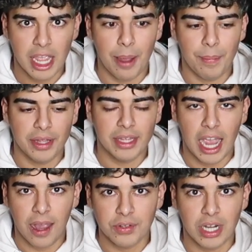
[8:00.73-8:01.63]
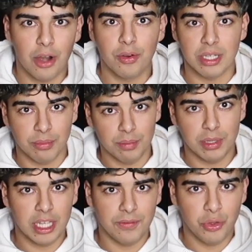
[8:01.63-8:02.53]
And by after hours, I'm going to
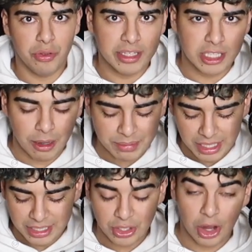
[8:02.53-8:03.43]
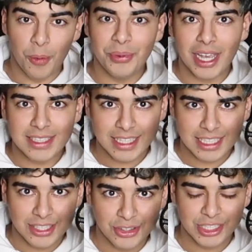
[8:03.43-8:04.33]
be giving you guys updates. So I hope you guys like
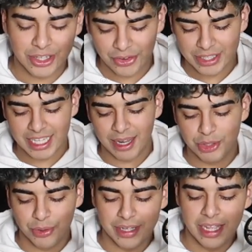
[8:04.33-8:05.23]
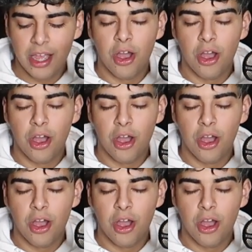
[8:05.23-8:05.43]
this little series that I'm doing.